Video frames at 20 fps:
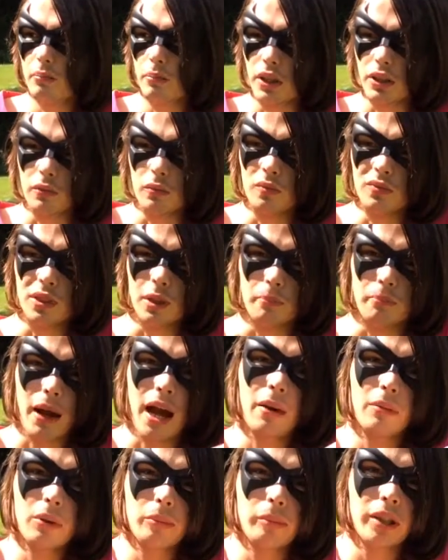But the
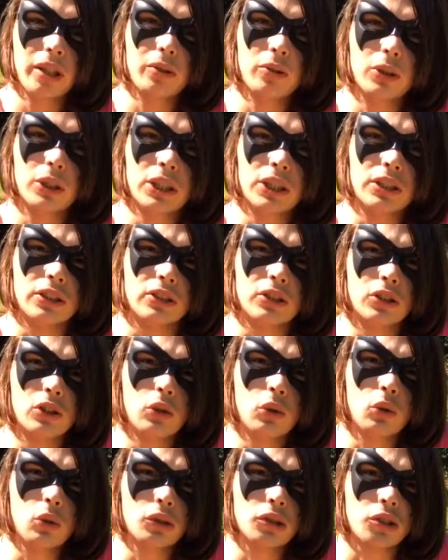Batmobile is
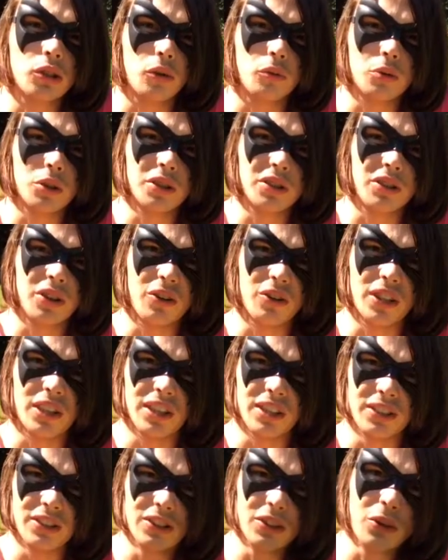cool, so we're
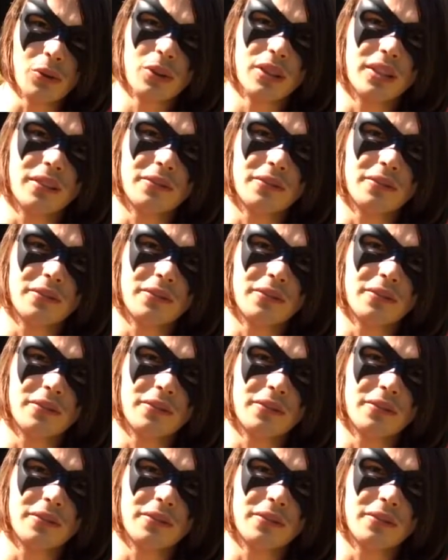going to ignore